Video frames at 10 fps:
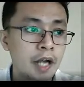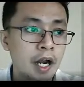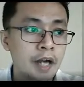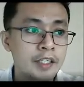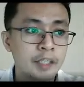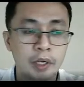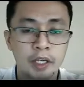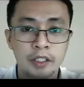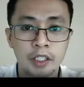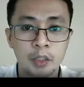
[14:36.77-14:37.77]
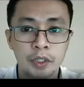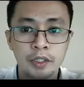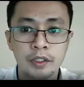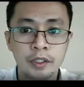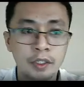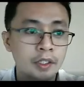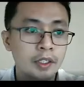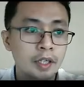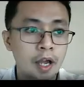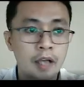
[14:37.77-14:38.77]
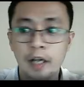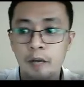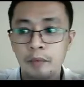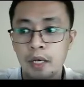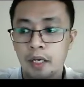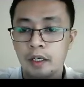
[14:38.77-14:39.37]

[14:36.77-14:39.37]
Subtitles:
are separated with a comma.